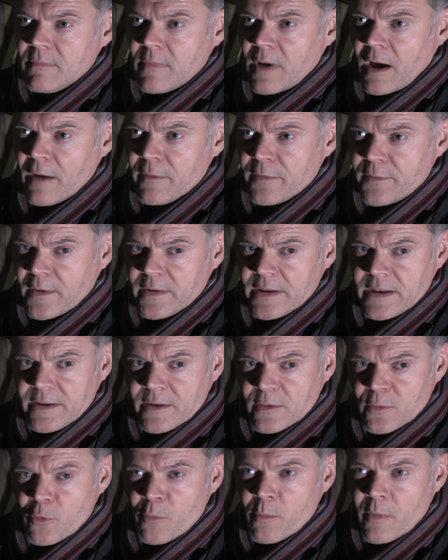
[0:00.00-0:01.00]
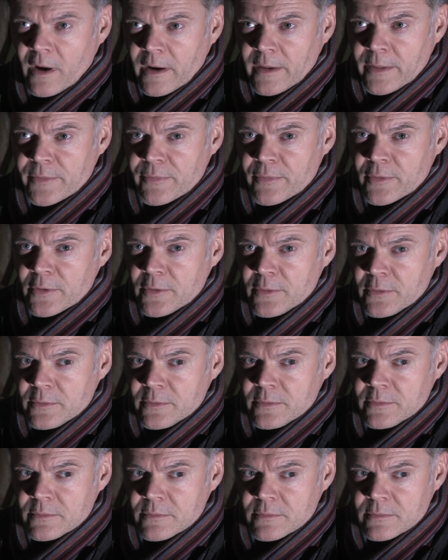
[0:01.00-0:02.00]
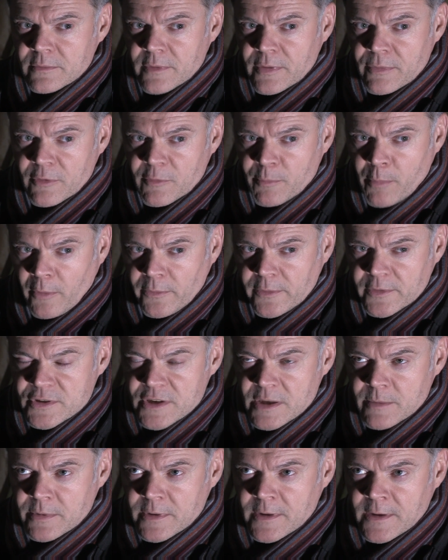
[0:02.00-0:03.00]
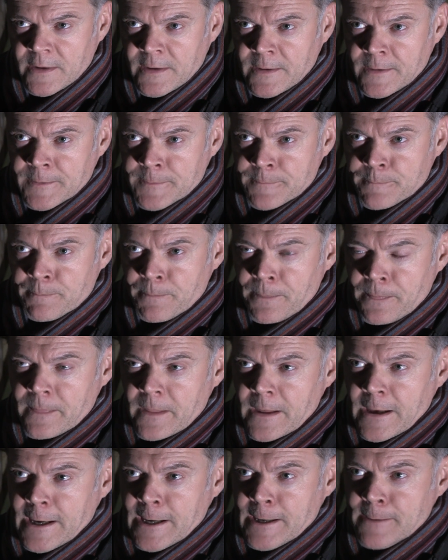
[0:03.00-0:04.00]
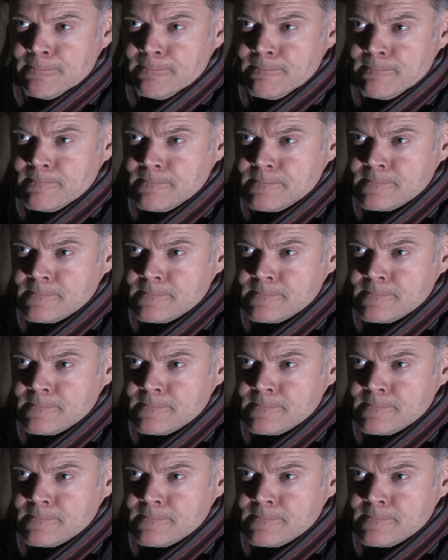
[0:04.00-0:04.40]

I've funded all mine through sponsorship. Well,